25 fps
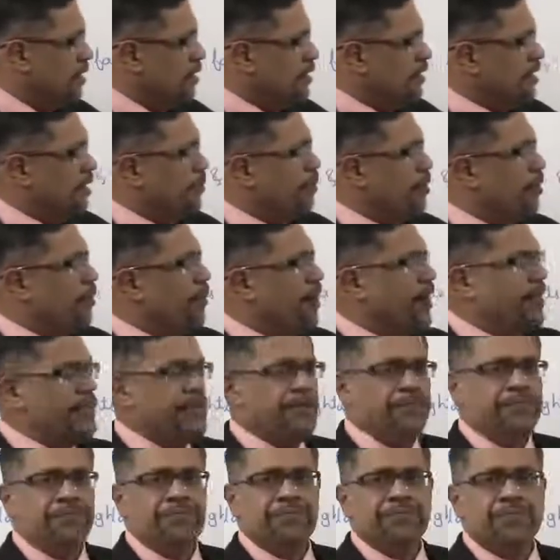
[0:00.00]
Number
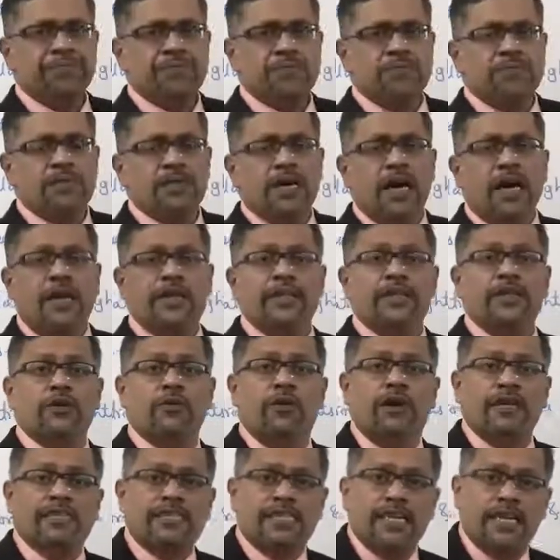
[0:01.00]
one, a new
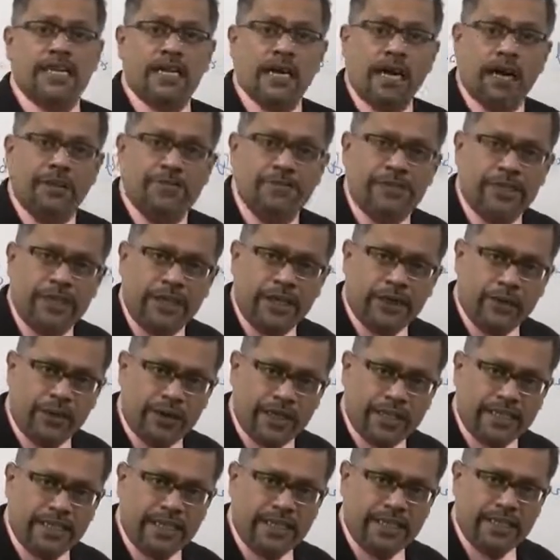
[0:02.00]
asset comes into
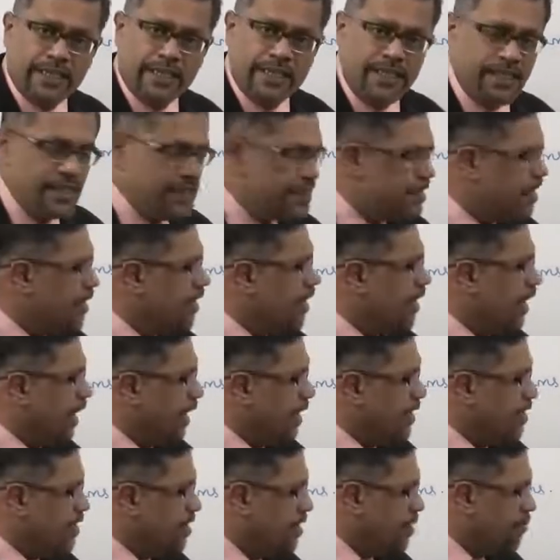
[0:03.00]
existence.
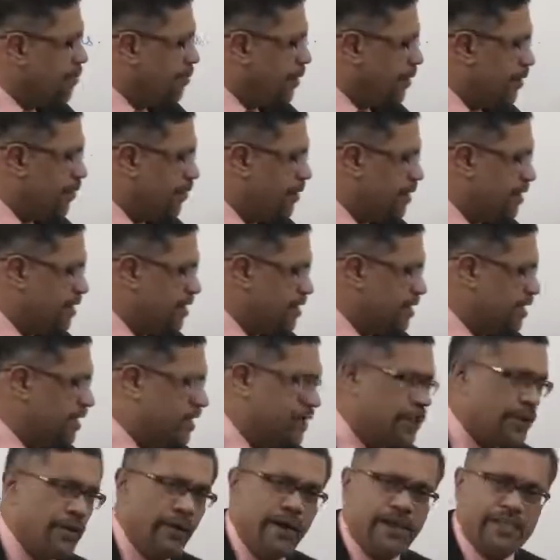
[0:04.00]
In simple words, a
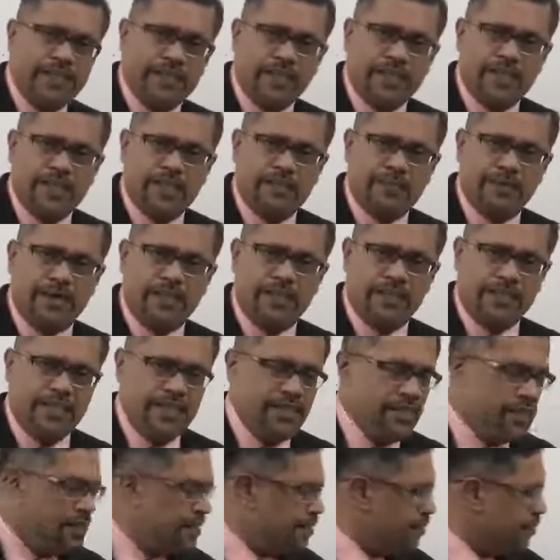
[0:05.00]
new asset is
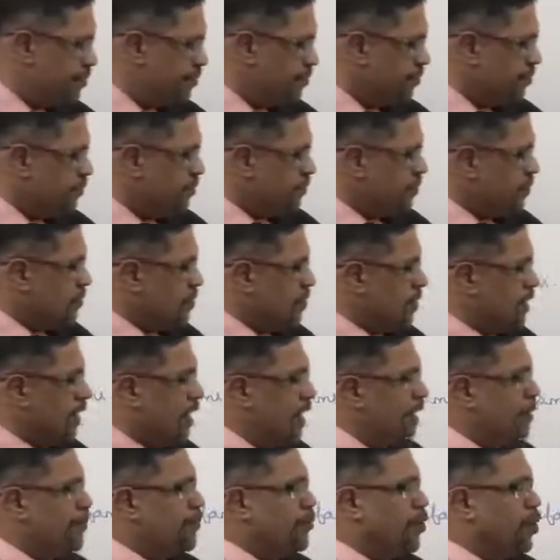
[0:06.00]
purchased.
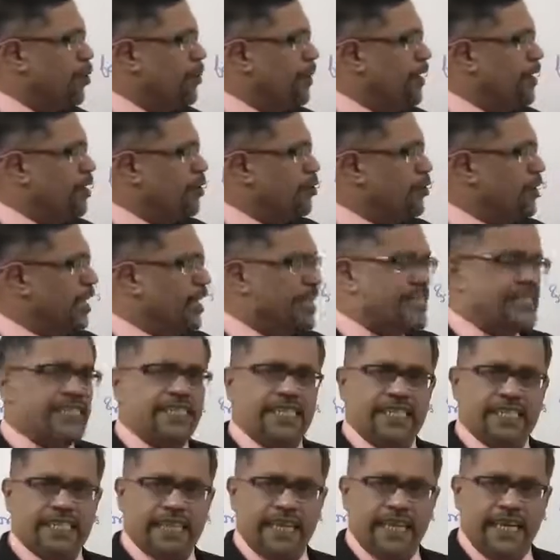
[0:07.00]
Improvement to the
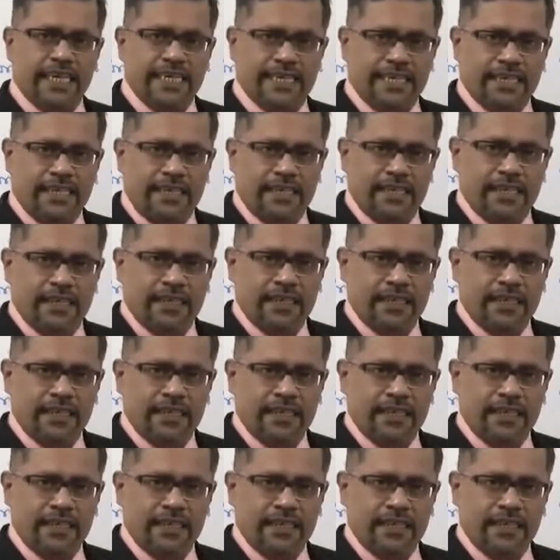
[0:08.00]
existing asset.